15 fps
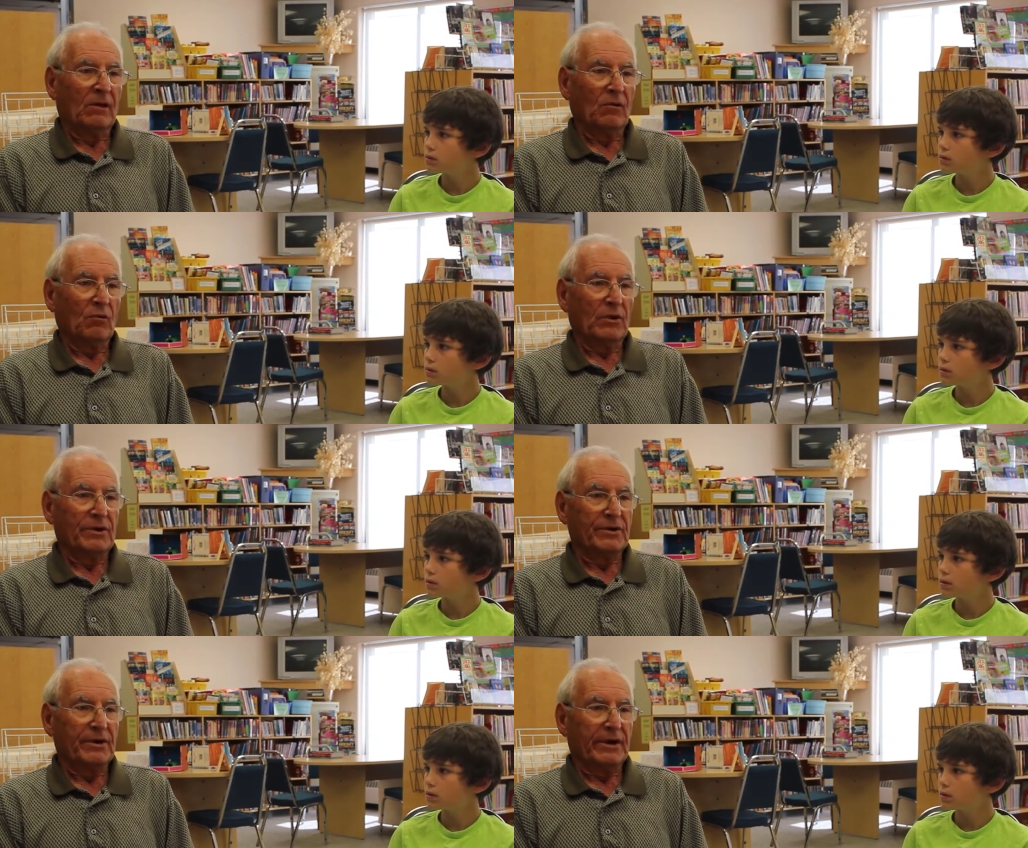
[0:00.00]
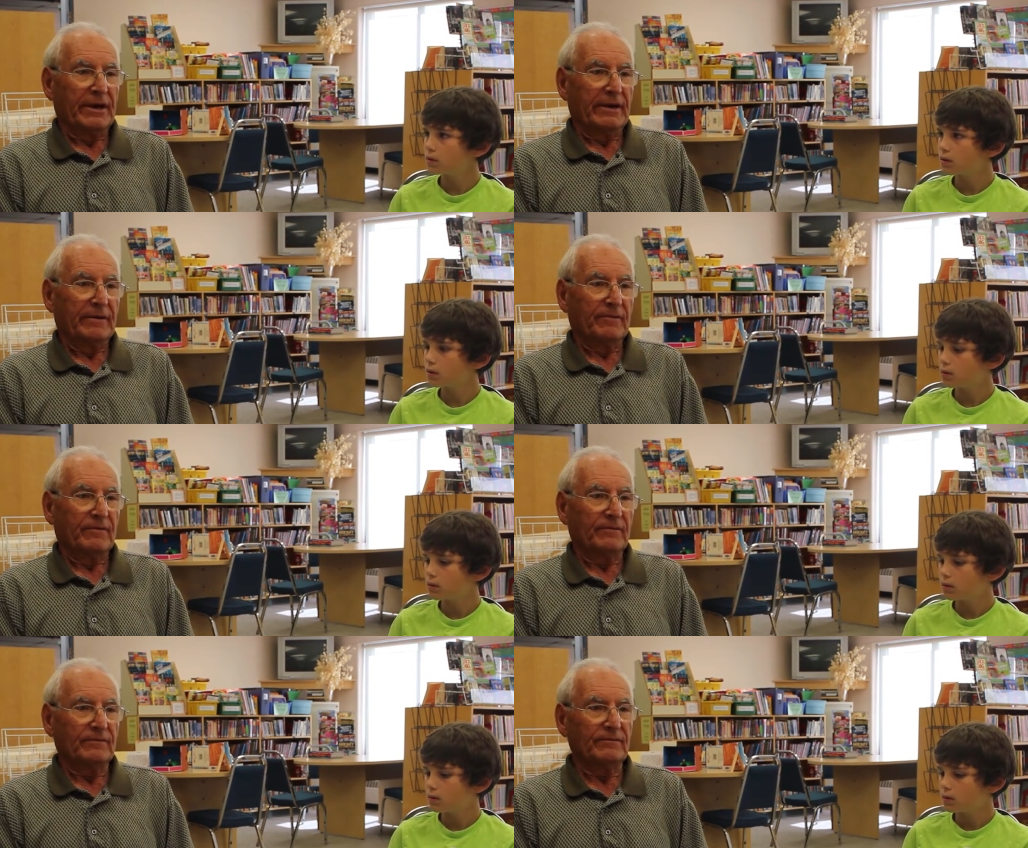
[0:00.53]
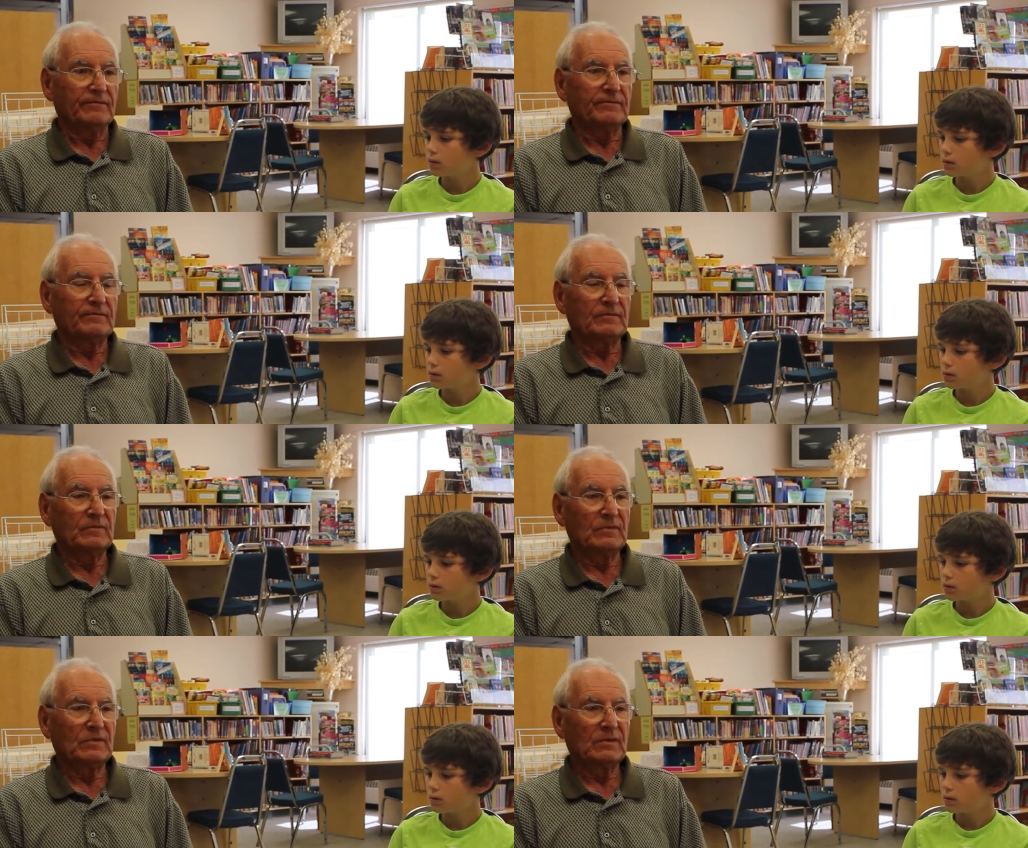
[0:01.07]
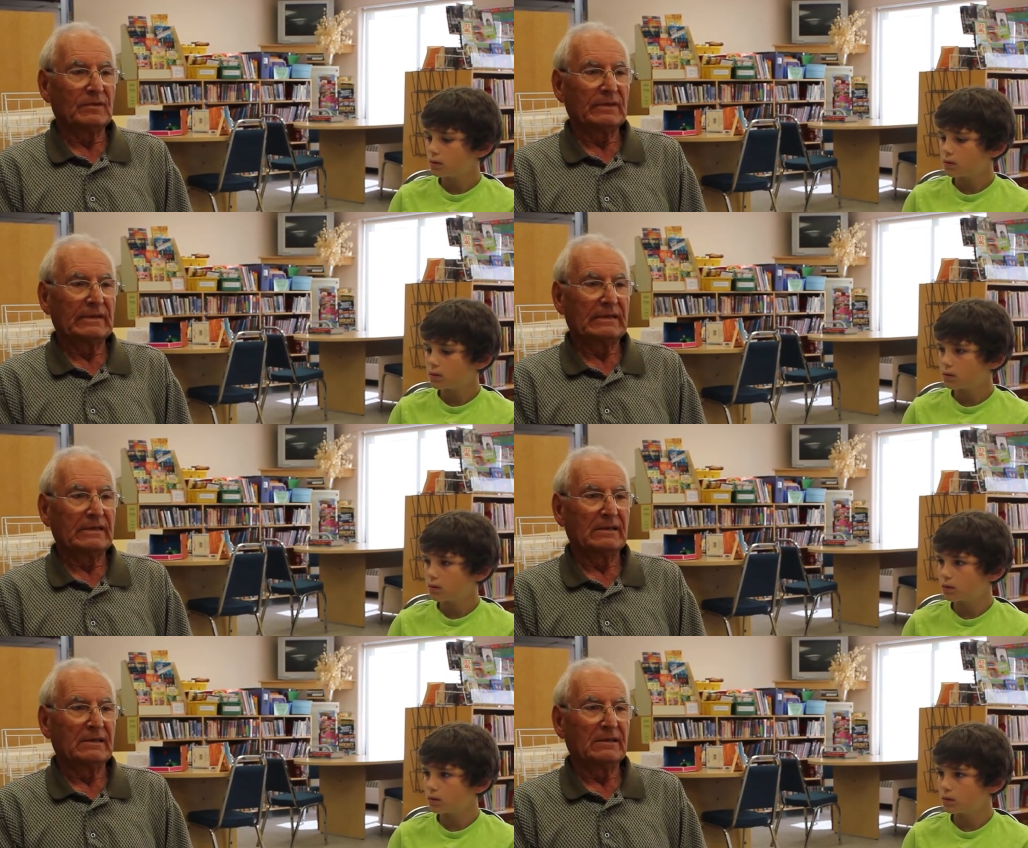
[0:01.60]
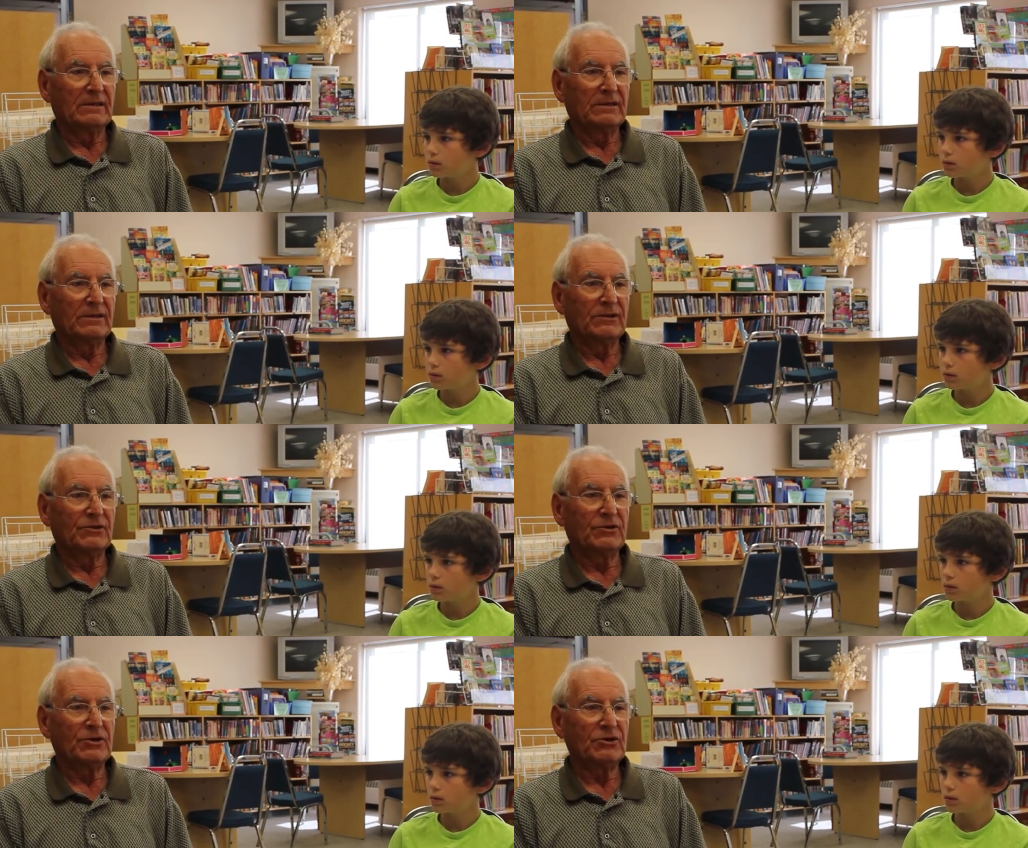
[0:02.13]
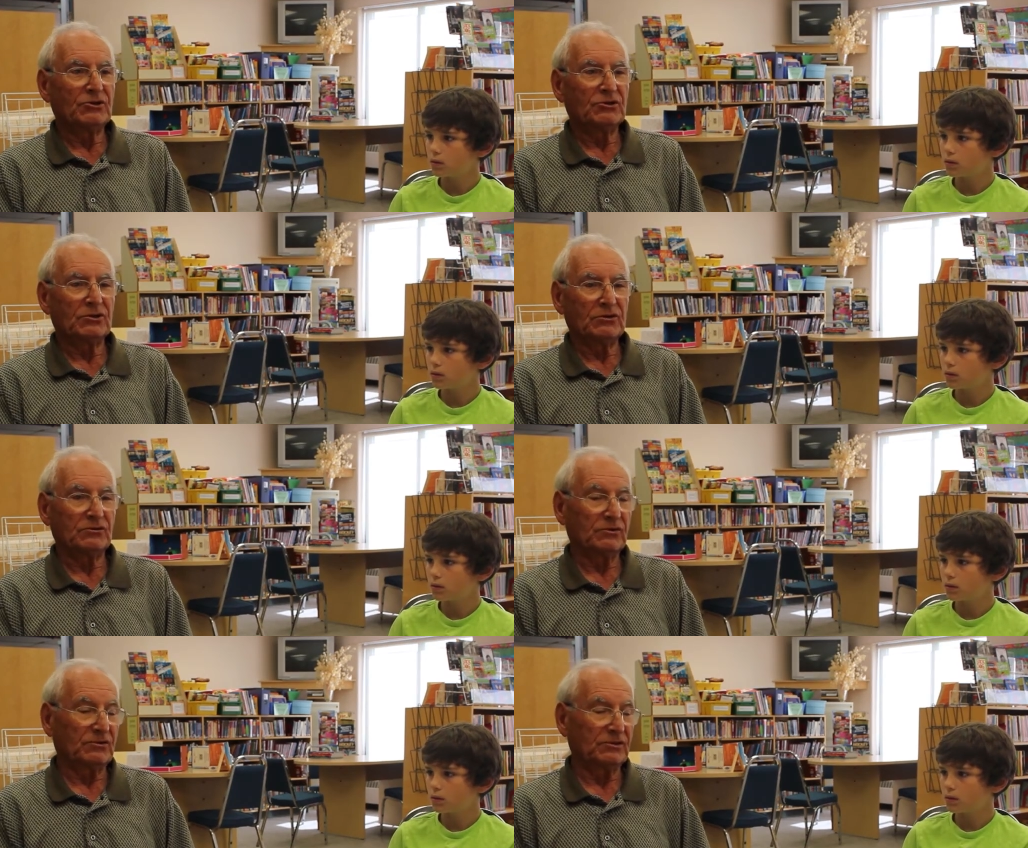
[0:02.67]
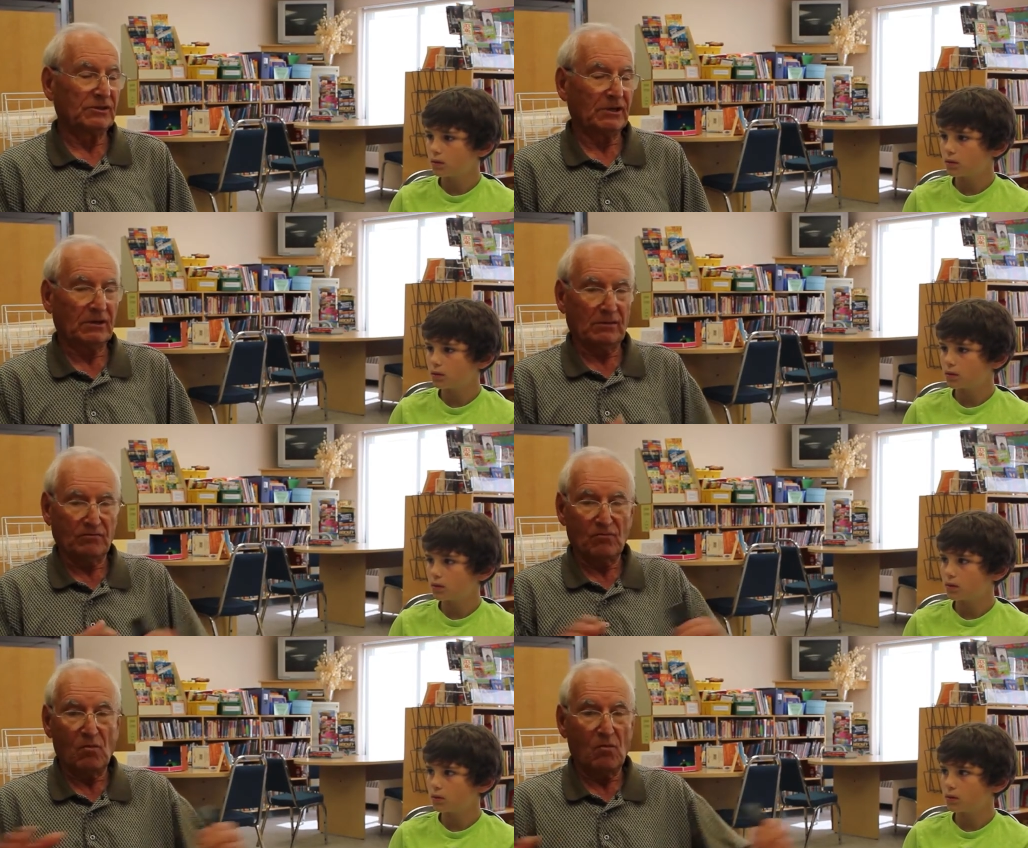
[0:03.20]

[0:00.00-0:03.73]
Speaker 1: one time the teacher used to set up